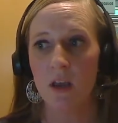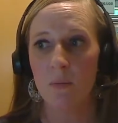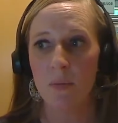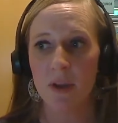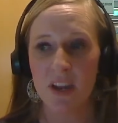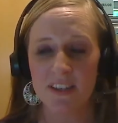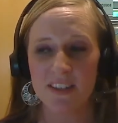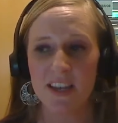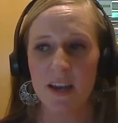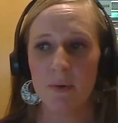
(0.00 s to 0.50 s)

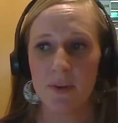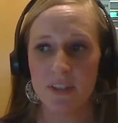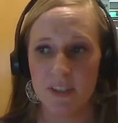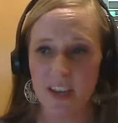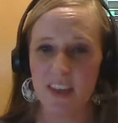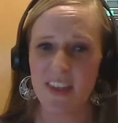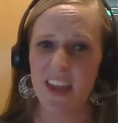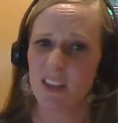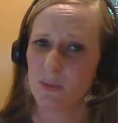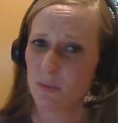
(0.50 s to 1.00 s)
because I would
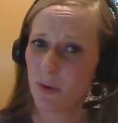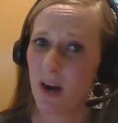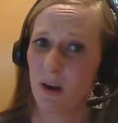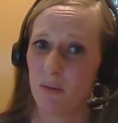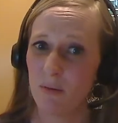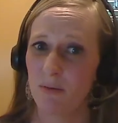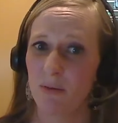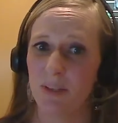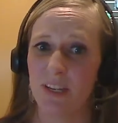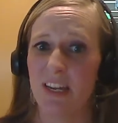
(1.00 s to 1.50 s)
say that's
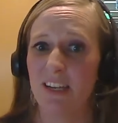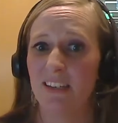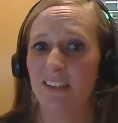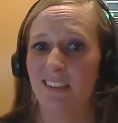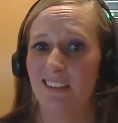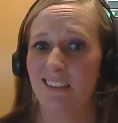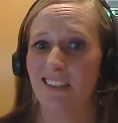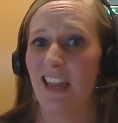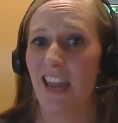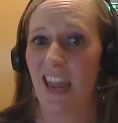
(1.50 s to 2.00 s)
probably
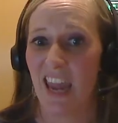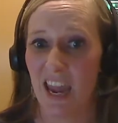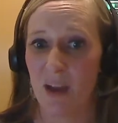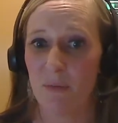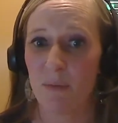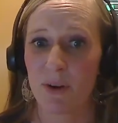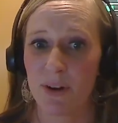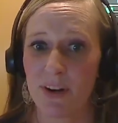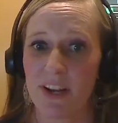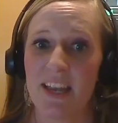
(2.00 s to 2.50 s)

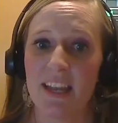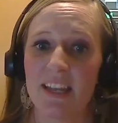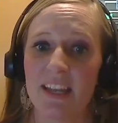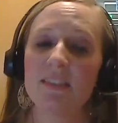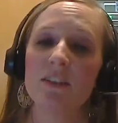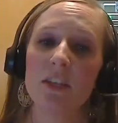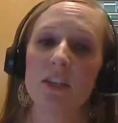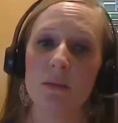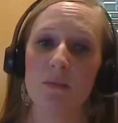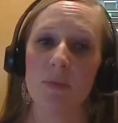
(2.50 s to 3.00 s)
hammered
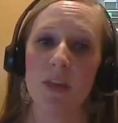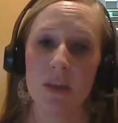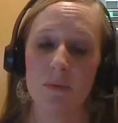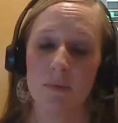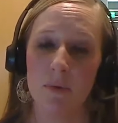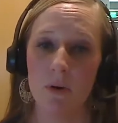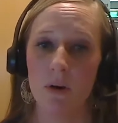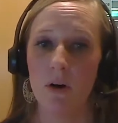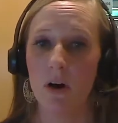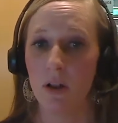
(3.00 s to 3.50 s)
into
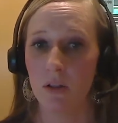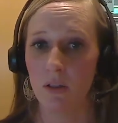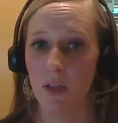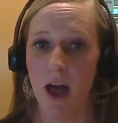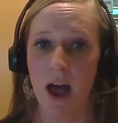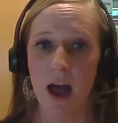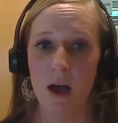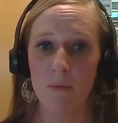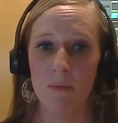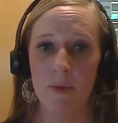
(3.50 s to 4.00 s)
people a lot.